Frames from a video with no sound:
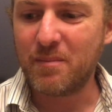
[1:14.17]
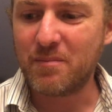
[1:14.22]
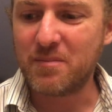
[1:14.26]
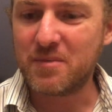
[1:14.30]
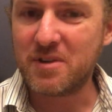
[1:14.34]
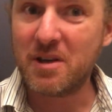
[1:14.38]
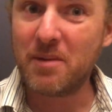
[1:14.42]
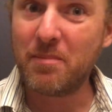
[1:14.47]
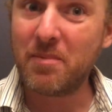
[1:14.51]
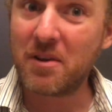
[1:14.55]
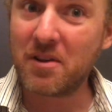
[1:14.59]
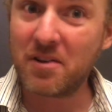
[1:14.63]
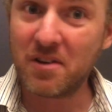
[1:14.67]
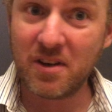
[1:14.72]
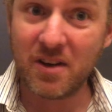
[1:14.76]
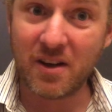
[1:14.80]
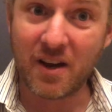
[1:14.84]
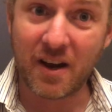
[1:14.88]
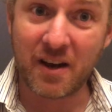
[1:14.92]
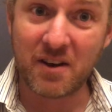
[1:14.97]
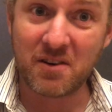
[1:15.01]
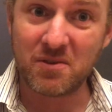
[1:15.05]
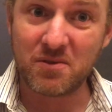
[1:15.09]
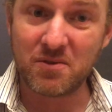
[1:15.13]
Typically,
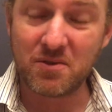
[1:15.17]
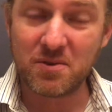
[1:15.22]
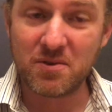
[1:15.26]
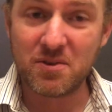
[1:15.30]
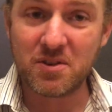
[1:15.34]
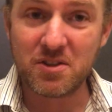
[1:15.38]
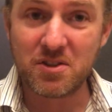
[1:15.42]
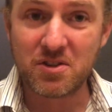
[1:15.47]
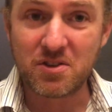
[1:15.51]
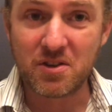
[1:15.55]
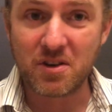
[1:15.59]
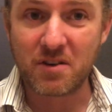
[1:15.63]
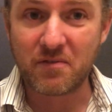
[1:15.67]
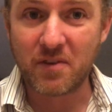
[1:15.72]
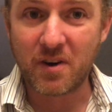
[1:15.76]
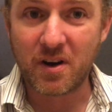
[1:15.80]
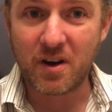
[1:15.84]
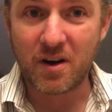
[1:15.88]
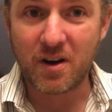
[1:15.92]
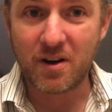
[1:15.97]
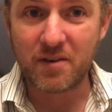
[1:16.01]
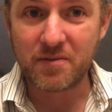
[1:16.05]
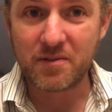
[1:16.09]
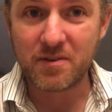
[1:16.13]
I don't do this trick
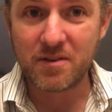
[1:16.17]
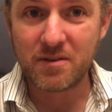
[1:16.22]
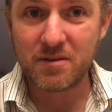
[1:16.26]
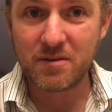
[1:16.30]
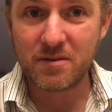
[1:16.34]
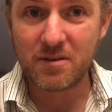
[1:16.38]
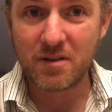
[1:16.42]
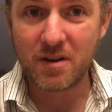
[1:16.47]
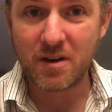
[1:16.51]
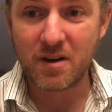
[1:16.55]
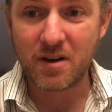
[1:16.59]
very often